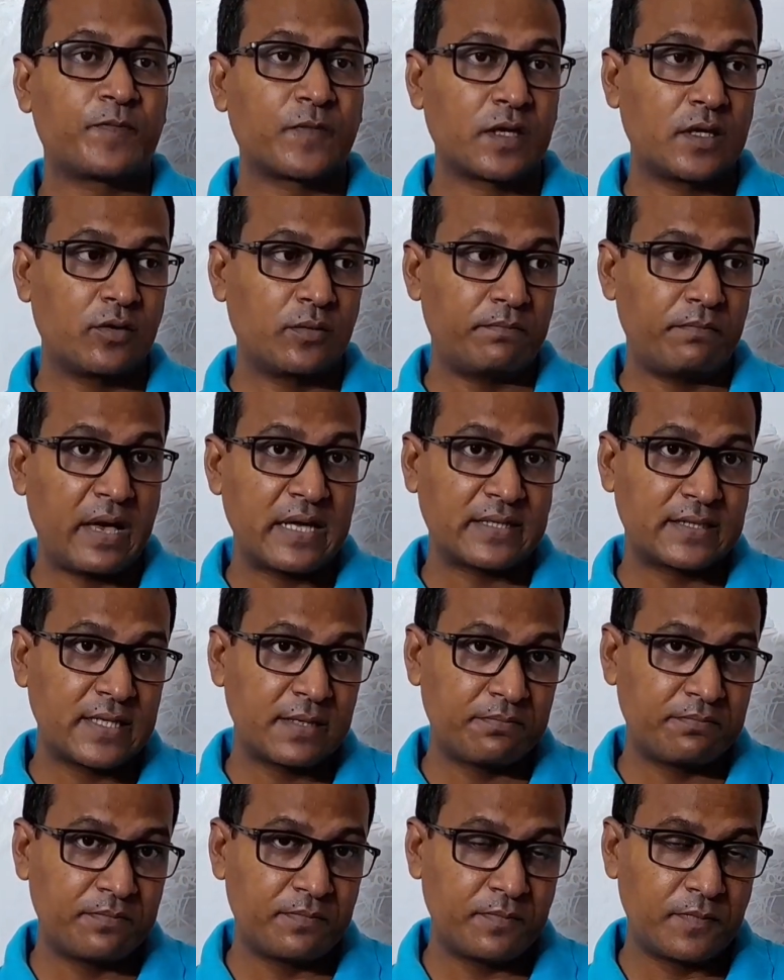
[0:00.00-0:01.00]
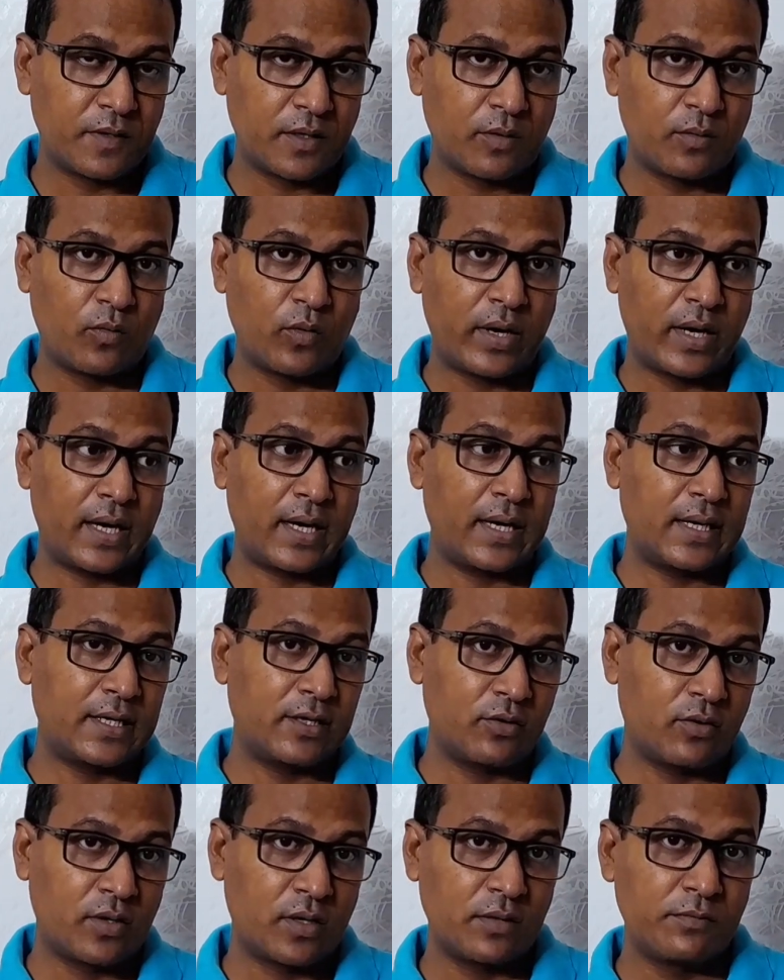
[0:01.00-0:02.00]
give massive way
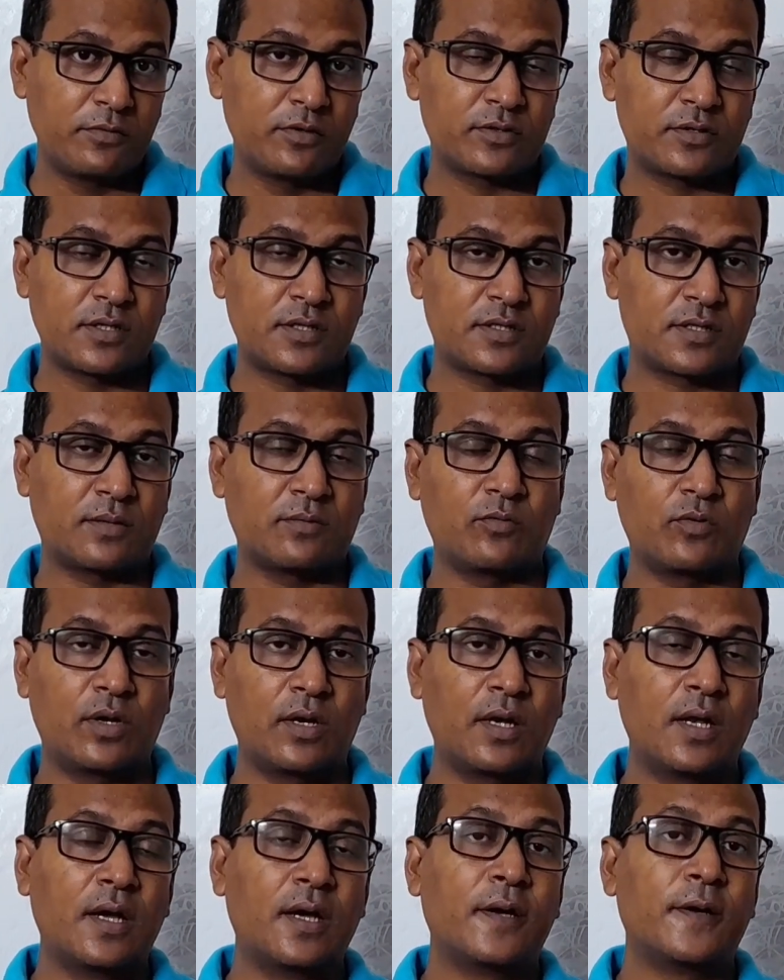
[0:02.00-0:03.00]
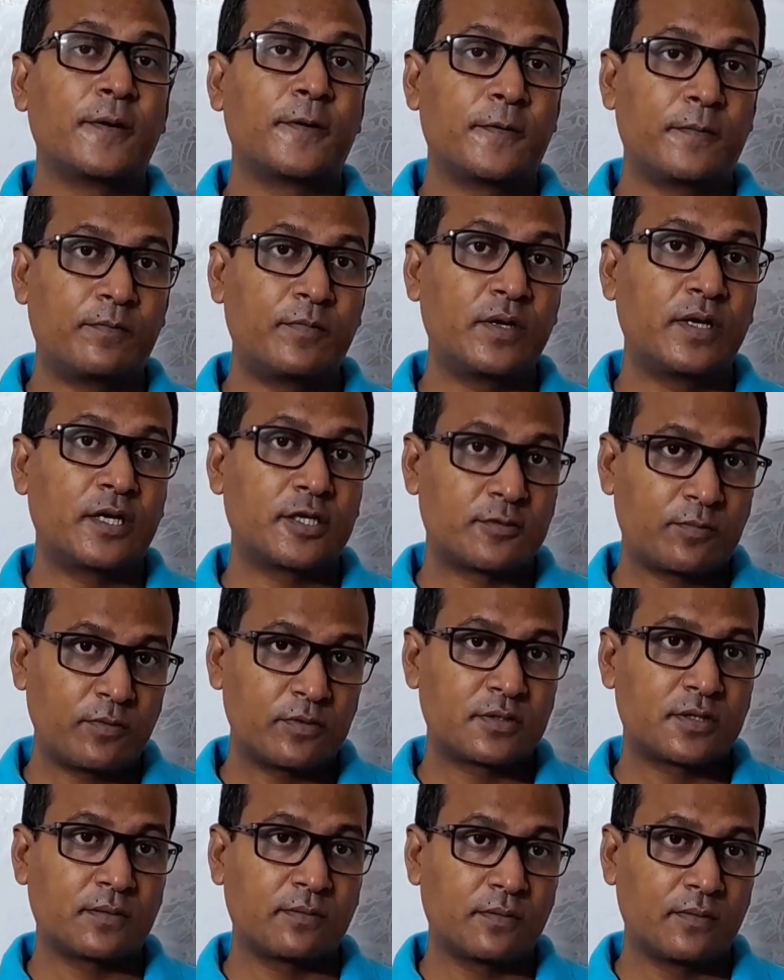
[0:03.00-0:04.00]
your immune system will be
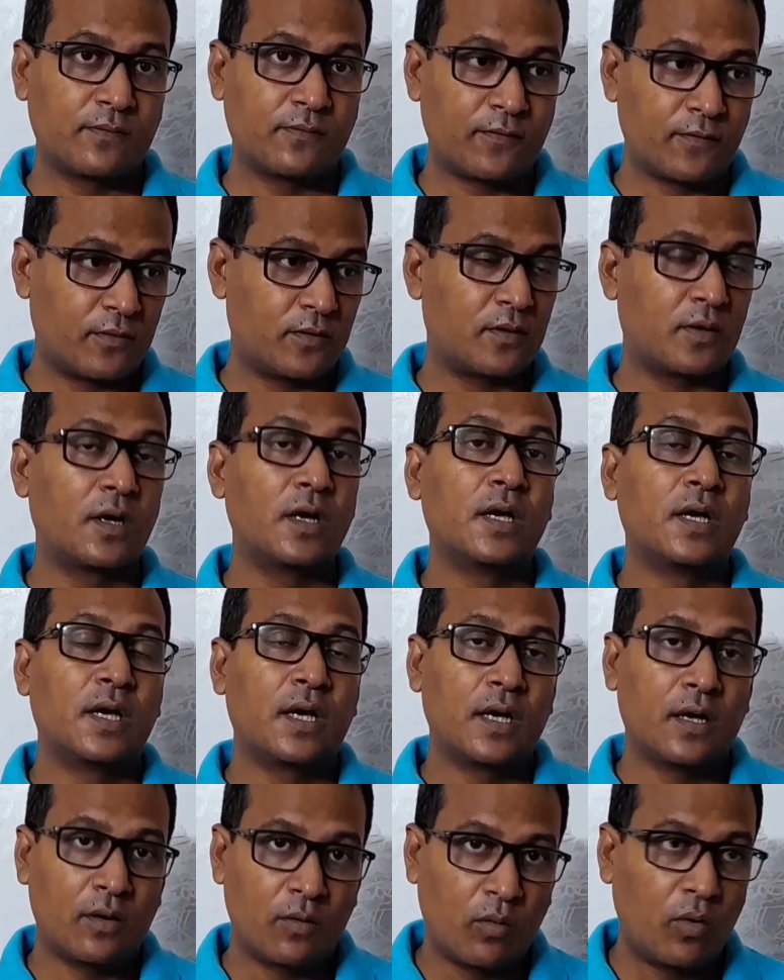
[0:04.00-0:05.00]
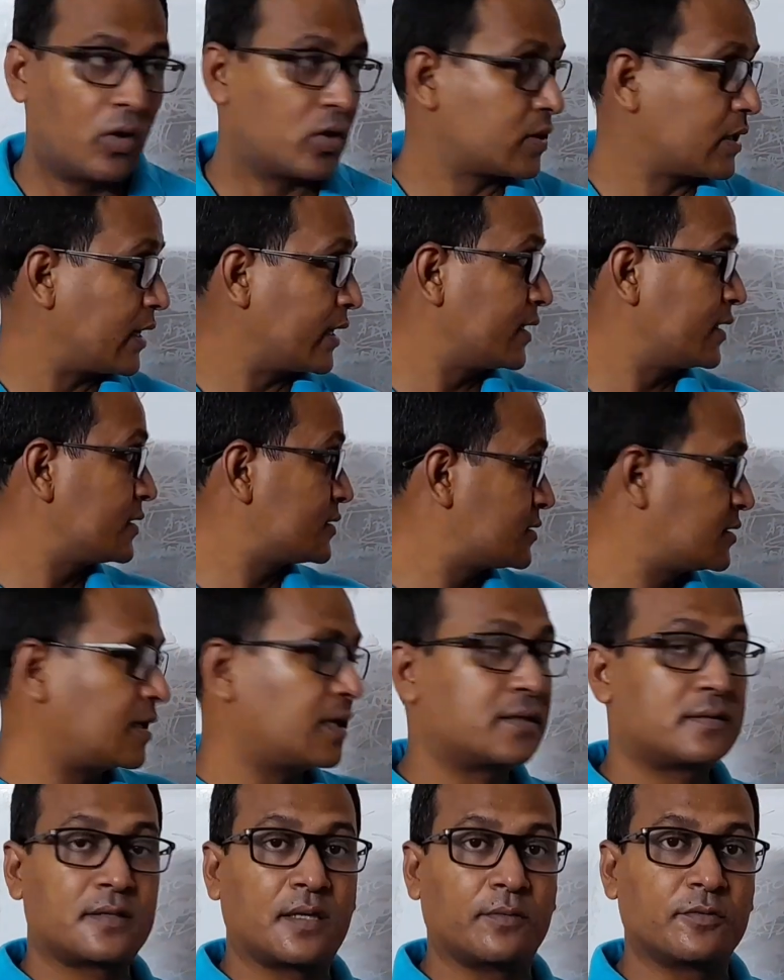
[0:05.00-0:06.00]
responsible for work against
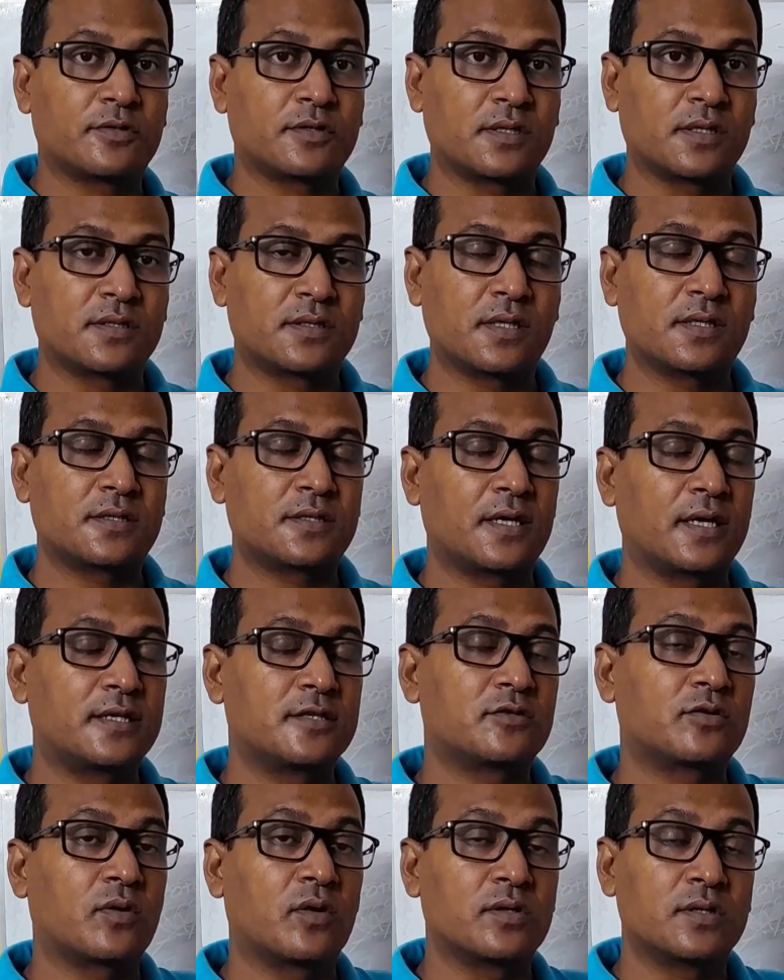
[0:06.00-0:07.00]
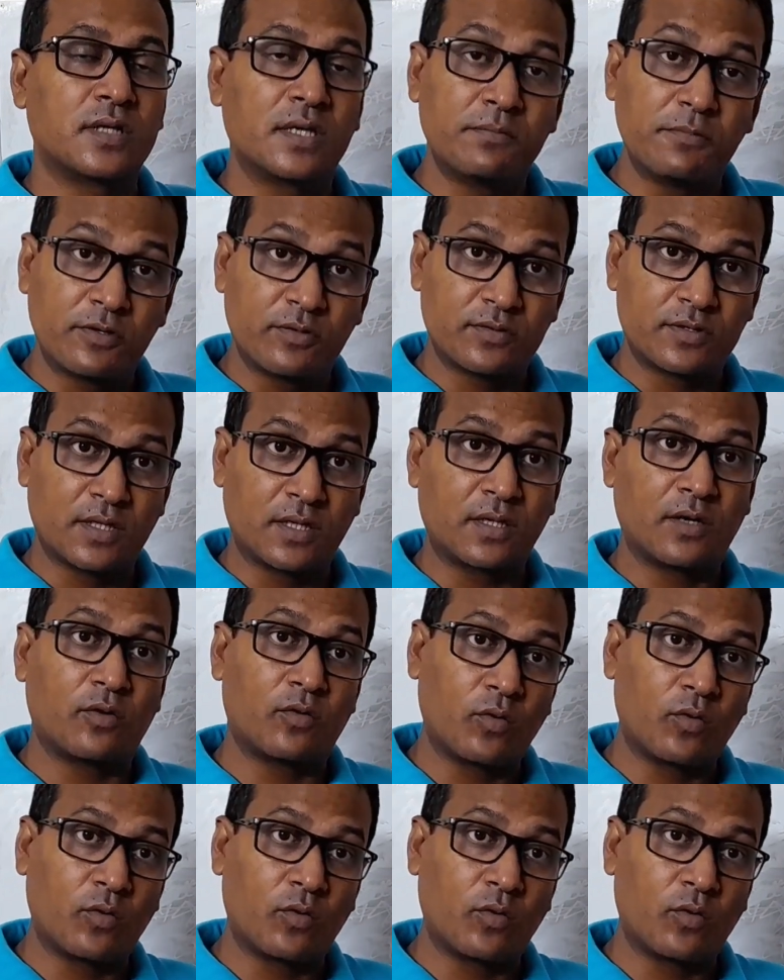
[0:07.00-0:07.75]
that substances, that is called immunogen.